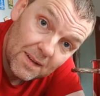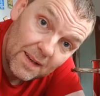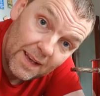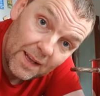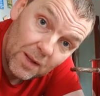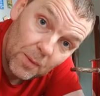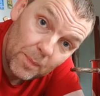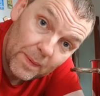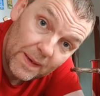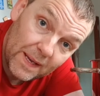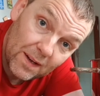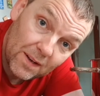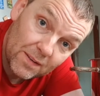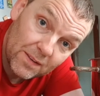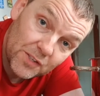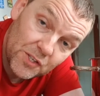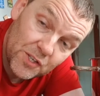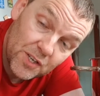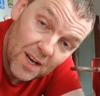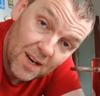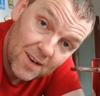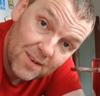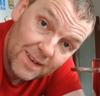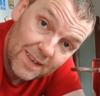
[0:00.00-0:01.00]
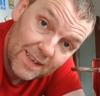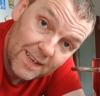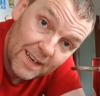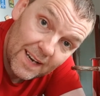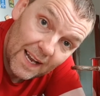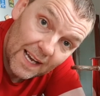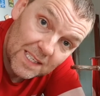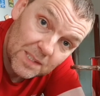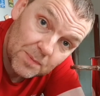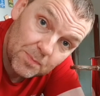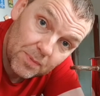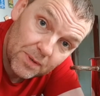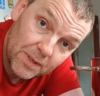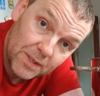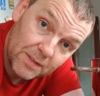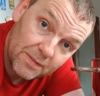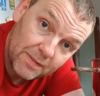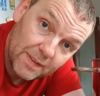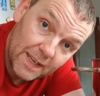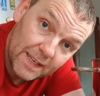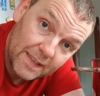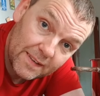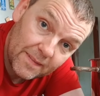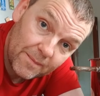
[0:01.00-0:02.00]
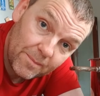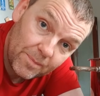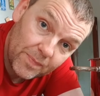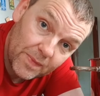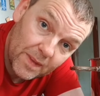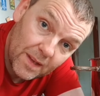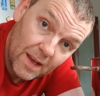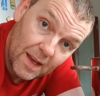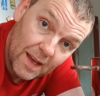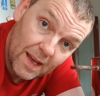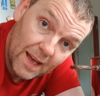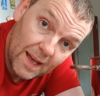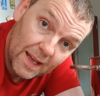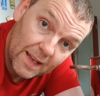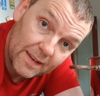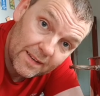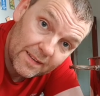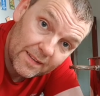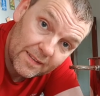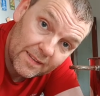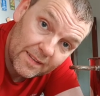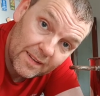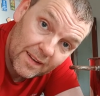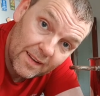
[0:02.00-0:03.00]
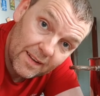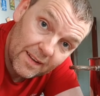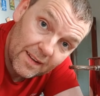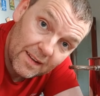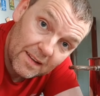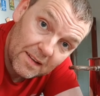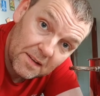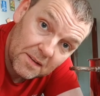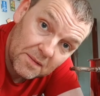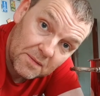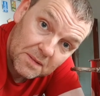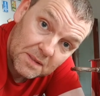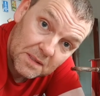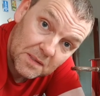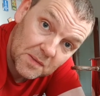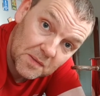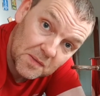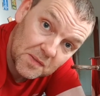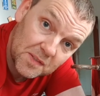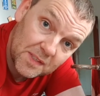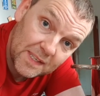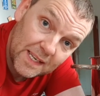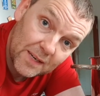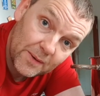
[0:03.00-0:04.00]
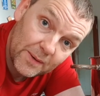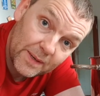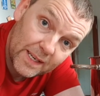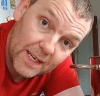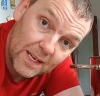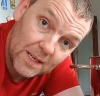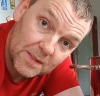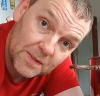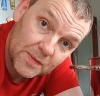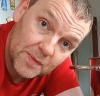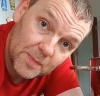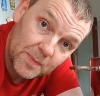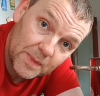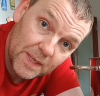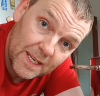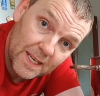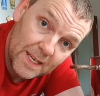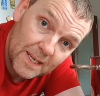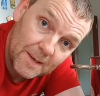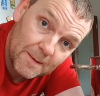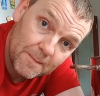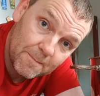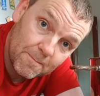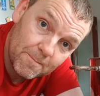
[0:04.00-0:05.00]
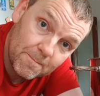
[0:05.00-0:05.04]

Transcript: it'll be on show in the next brew vid, and we'll see how it goes from there.